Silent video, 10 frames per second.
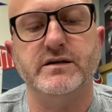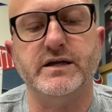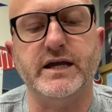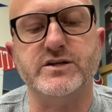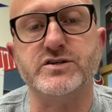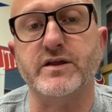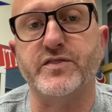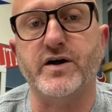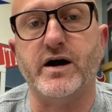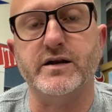Angela
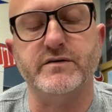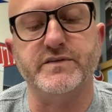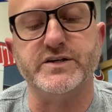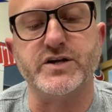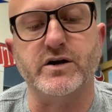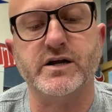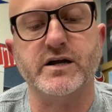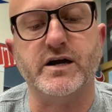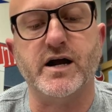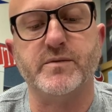thought of the
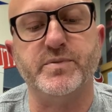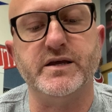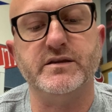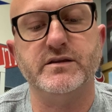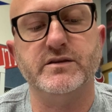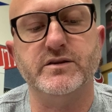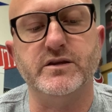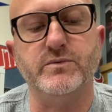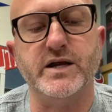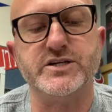dark cockpit,
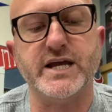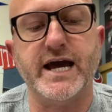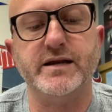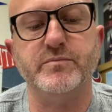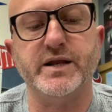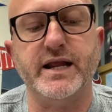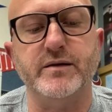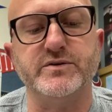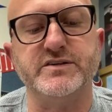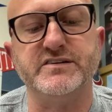the way she hadn't been
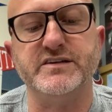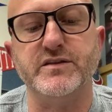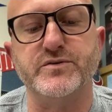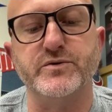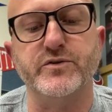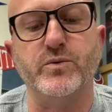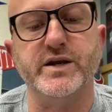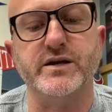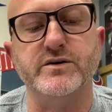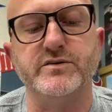able to see through the
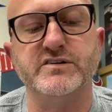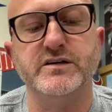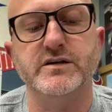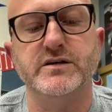windows.